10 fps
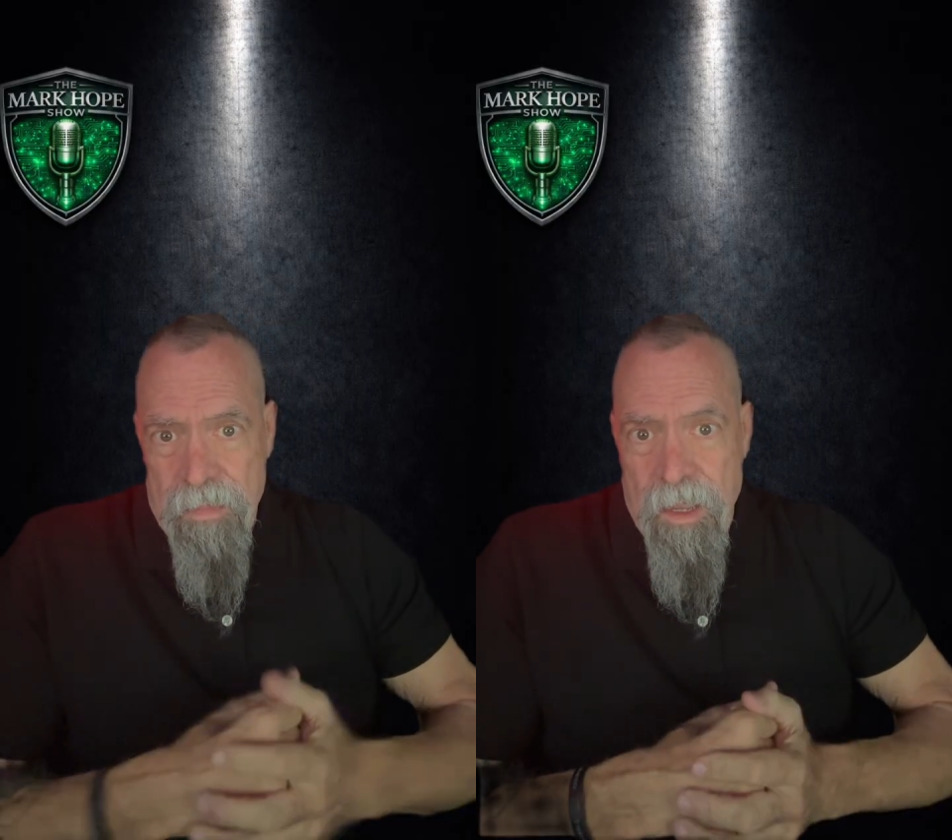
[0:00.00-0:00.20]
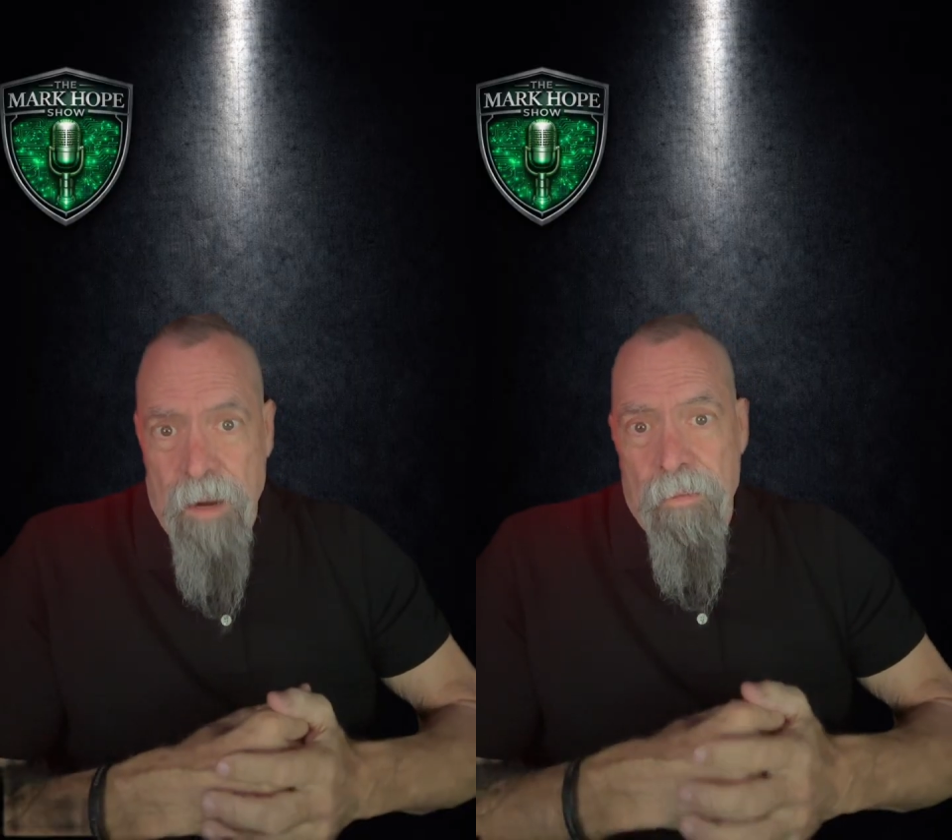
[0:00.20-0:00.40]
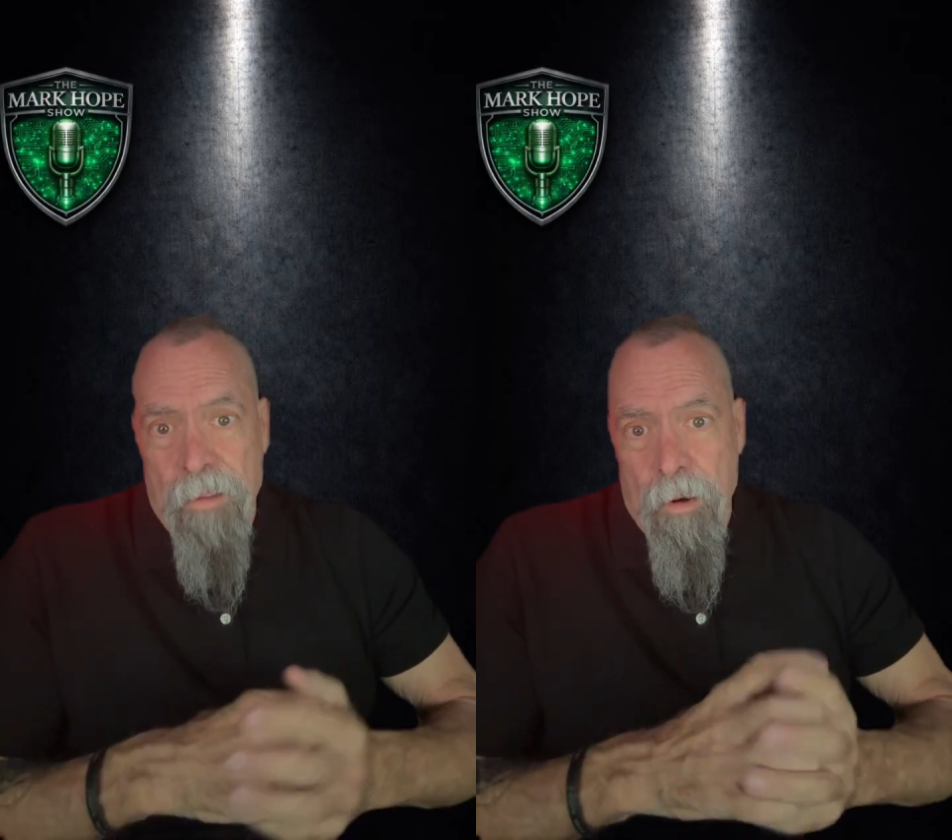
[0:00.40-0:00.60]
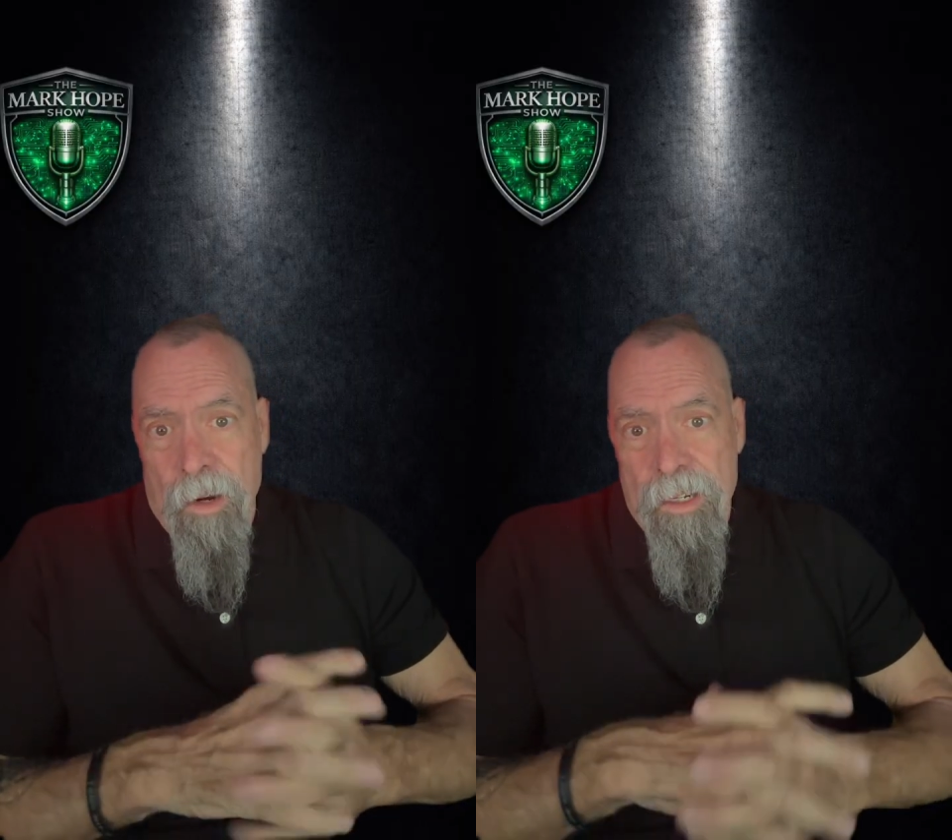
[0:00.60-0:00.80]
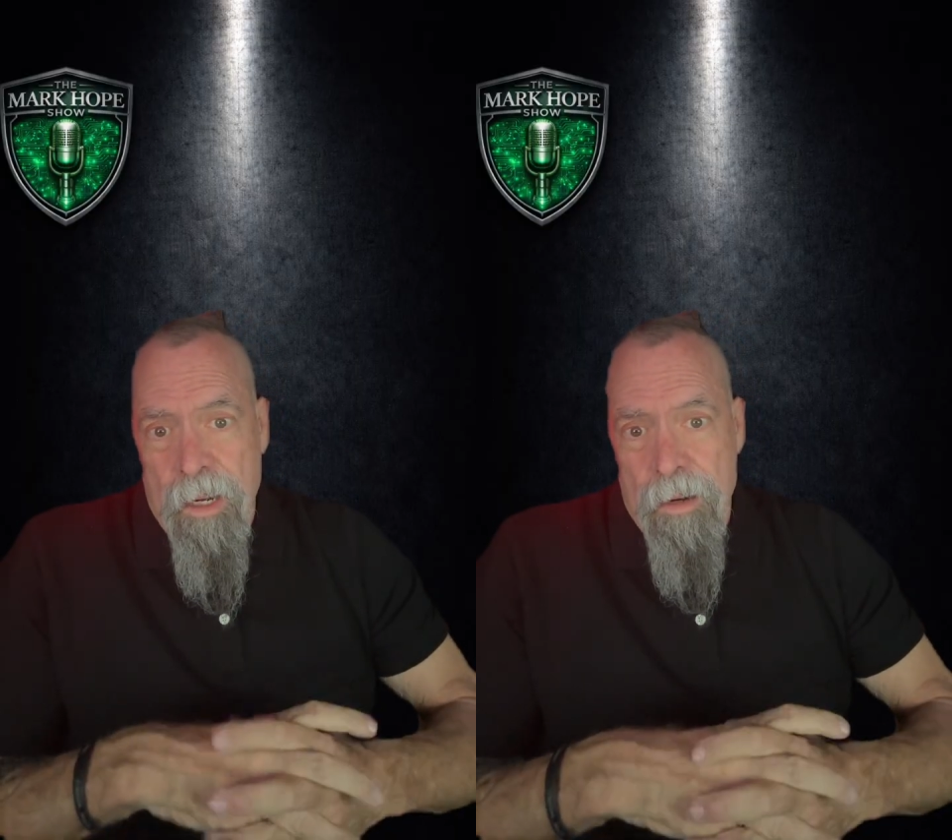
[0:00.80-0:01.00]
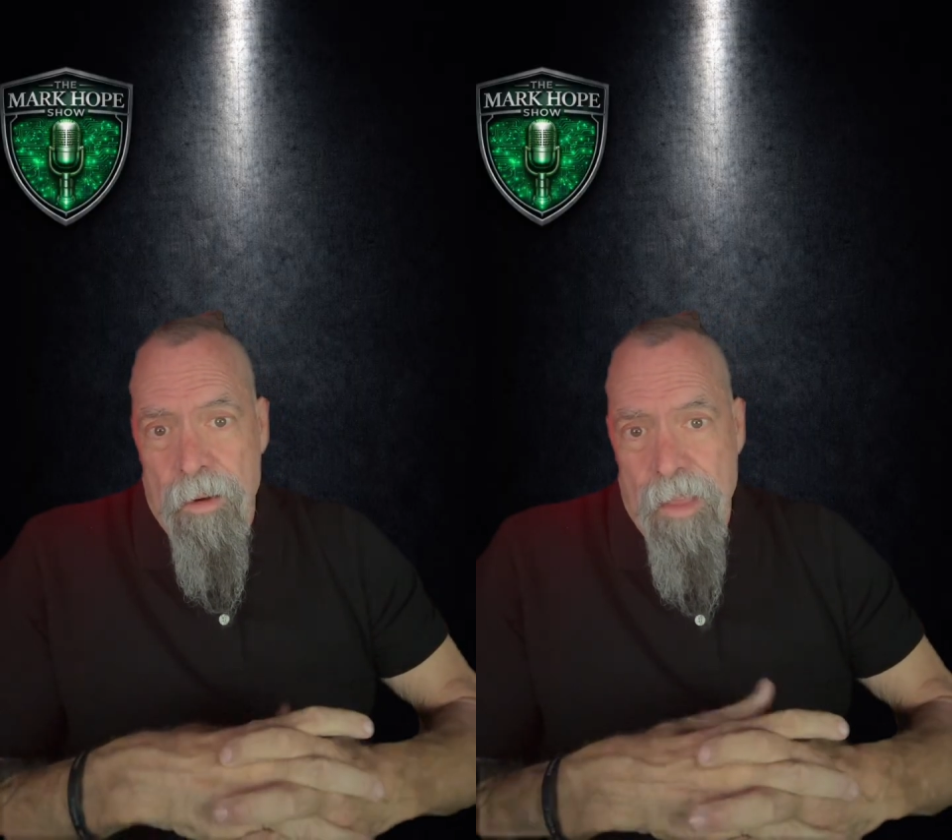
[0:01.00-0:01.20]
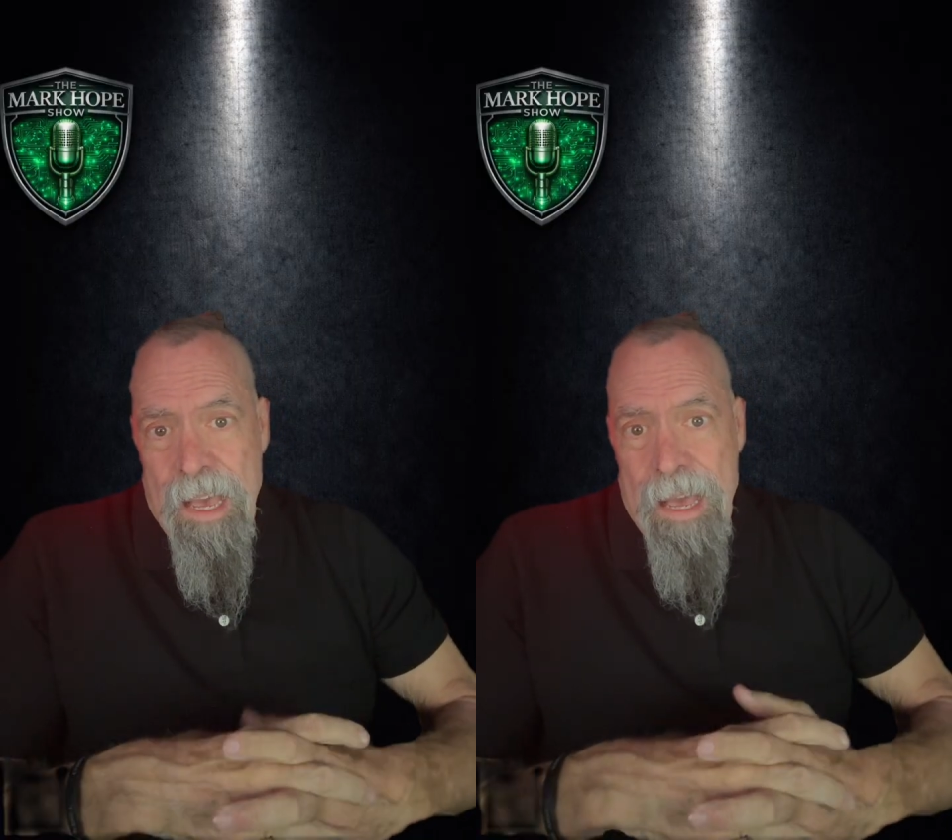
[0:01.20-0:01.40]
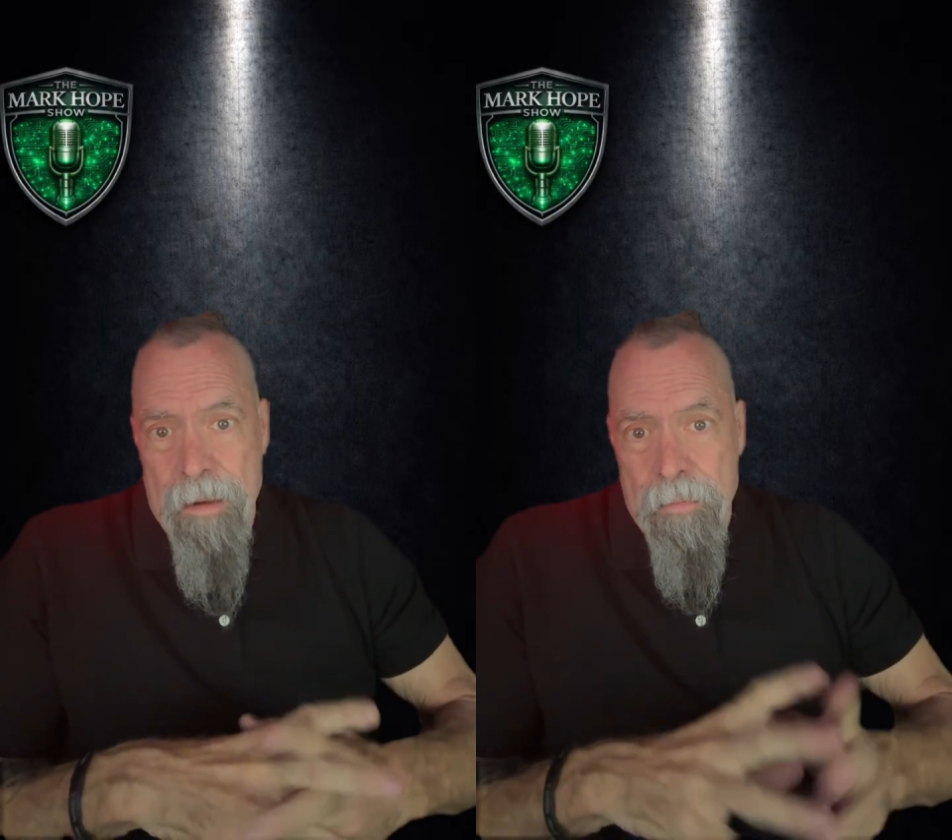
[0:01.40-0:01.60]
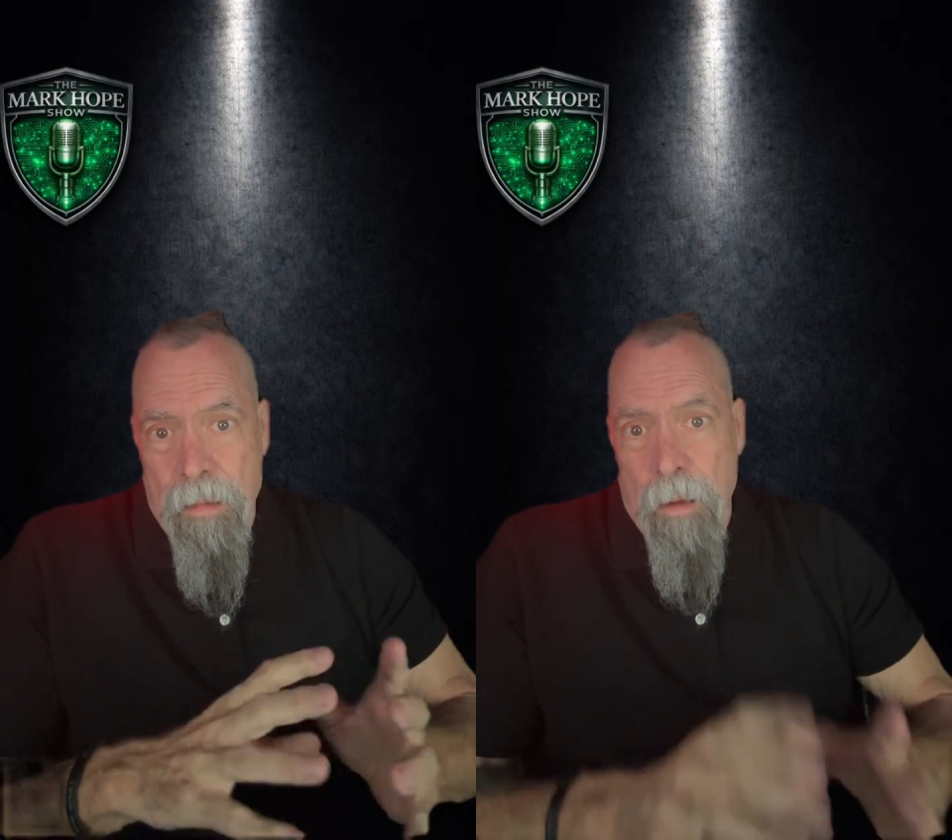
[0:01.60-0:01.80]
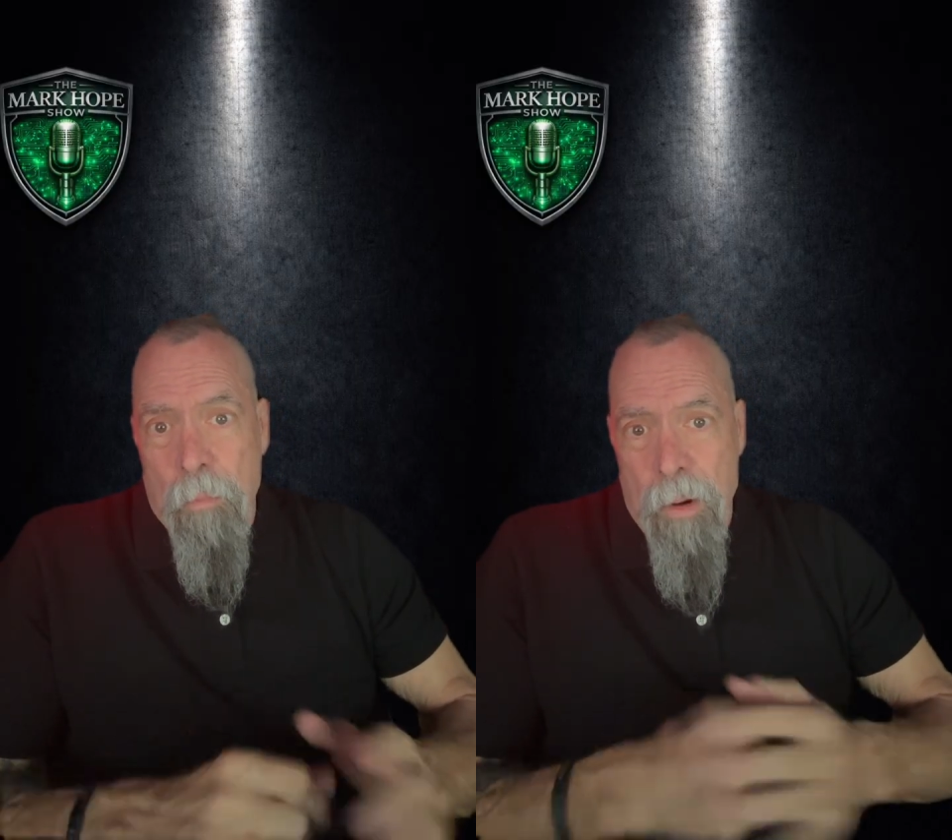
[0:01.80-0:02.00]
going to flourish under that
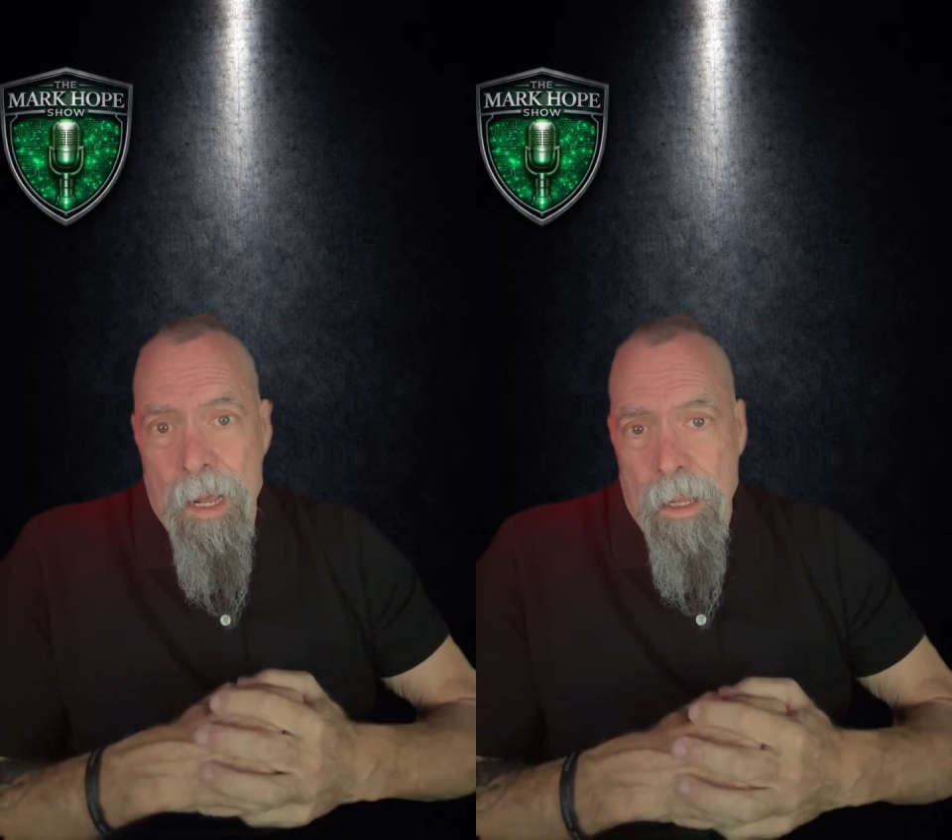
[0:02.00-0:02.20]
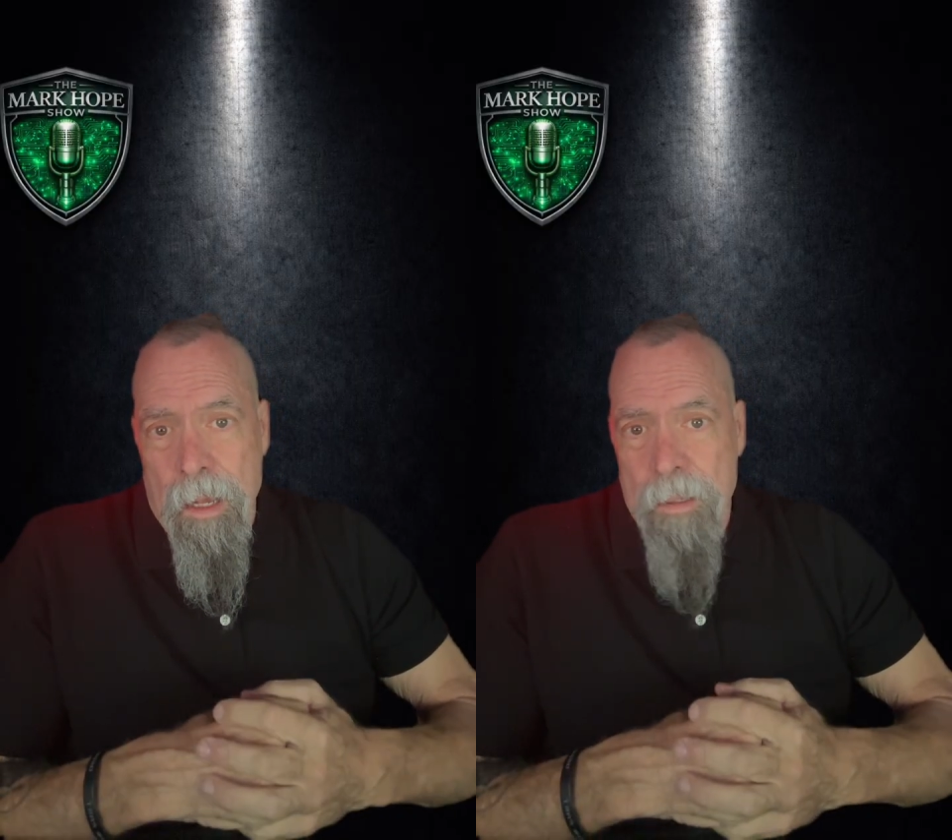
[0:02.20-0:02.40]
umbrella.